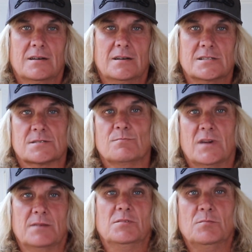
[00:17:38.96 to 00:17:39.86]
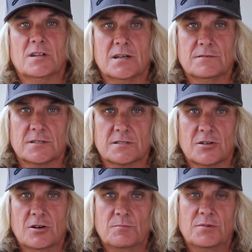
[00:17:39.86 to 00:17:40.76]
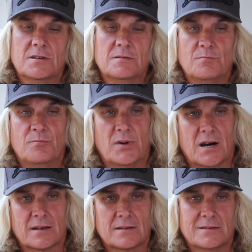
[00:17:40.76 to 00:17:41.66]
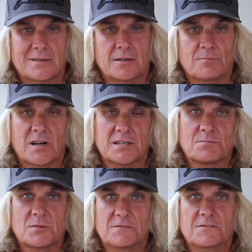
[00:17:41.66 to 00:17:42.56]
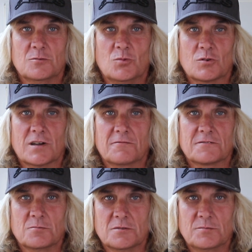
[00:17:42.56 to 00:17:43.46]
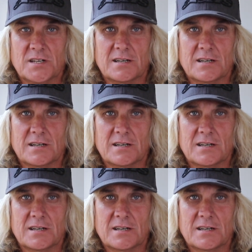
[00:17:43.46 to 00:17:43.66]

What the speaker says: It's maybe a bit over the top, but it makes me feel more comfortable